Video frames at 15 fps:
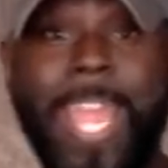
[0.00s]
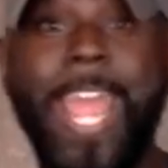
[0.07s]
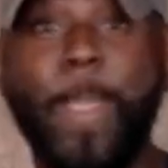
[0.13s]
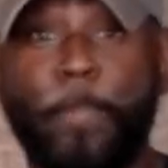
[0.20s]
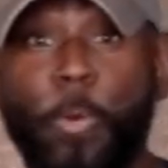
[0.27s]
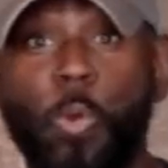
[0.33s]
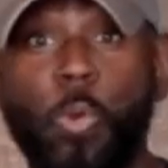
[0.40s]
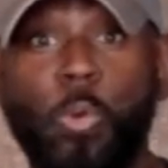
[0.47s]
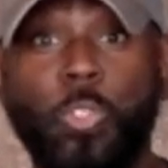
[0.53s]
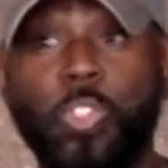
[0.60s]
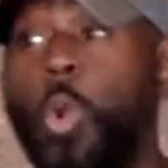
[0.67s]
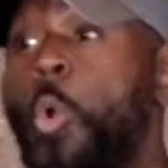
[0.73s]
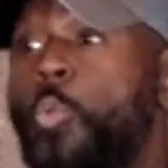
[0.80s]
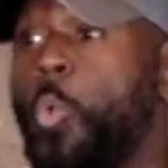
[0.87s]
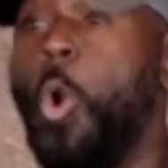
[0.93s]
Hebrews
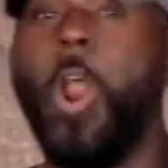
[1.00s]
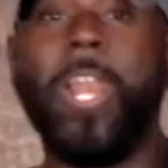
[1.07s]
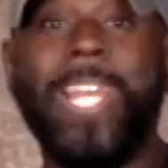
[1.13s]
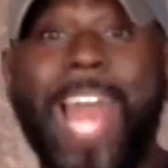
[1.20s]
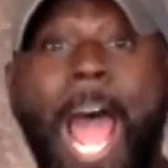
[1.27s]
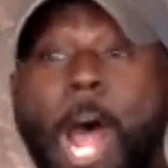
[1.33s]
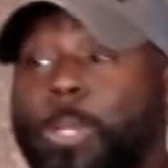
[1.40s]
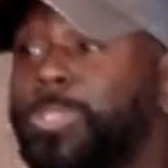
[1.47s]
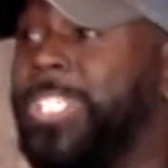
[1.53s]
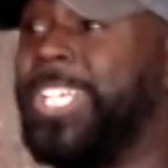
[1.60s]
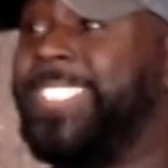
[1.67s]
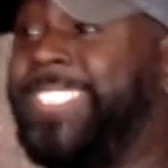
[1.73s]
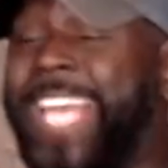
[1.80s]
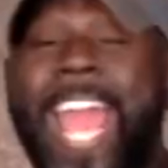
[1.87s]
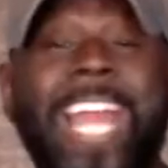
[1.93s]
were allowed
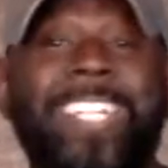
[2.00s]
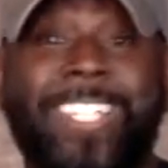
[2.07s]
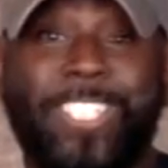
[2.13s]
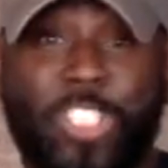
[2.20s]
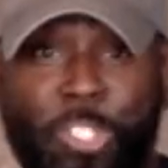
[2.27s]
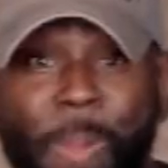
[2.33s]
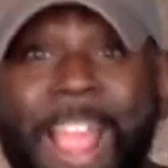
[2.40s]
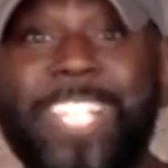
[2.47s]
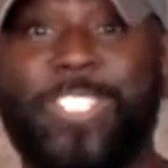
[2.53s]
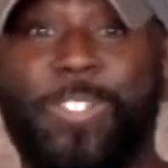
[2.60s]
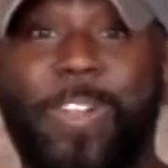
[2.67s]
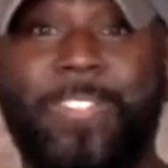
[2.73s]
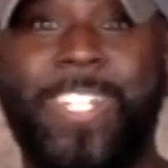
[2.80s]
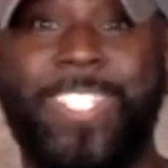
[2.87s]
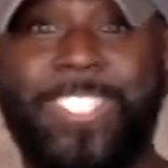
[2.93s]
to take the treasure of the